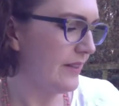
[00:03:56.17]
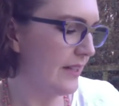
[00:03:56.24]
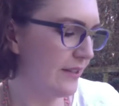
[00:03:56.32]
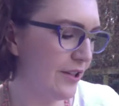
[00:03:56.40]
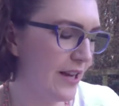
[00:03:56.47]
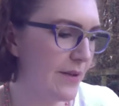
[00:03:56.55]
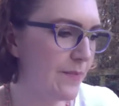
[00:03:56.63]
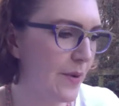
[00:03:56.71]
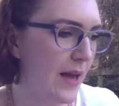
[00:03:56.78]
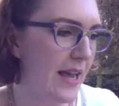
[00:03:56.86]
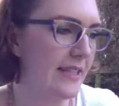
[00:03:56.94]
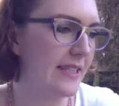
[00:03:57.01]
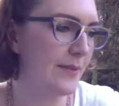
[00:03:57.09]
you can
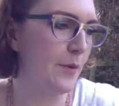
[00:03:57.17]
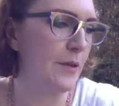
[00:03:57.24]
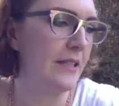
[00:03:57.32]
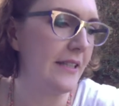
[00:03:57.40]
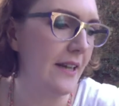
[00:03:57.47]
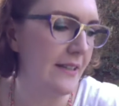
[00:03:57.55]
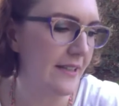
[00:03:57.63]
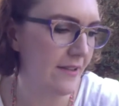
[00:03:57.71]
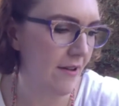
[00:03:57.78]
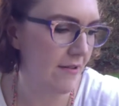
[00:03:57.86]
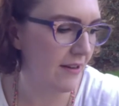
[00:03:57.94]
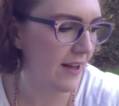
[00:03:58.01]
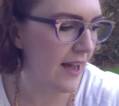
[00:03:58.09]
buy smaller sizes
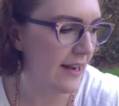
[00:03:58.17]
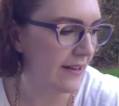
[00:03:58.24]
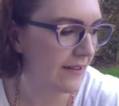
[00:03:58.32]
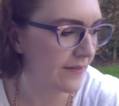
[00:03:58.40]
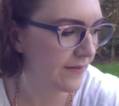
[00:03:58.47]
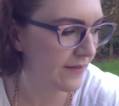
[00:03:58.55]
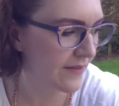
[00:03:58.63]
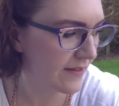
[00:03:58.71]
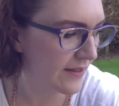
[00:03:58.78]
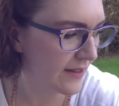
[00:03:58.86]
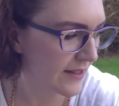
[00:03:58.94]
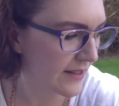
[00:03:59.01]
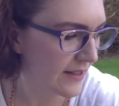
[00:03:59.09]
online,
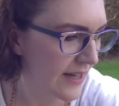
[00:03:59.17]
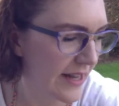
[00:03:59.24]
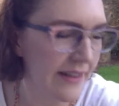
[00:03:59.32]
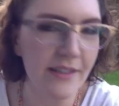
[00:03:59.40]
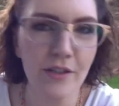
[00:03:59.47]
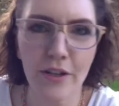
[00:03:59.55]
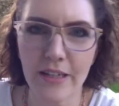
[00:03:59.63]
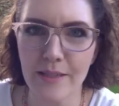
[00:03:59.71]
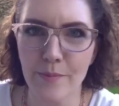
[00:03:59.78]
and the screen is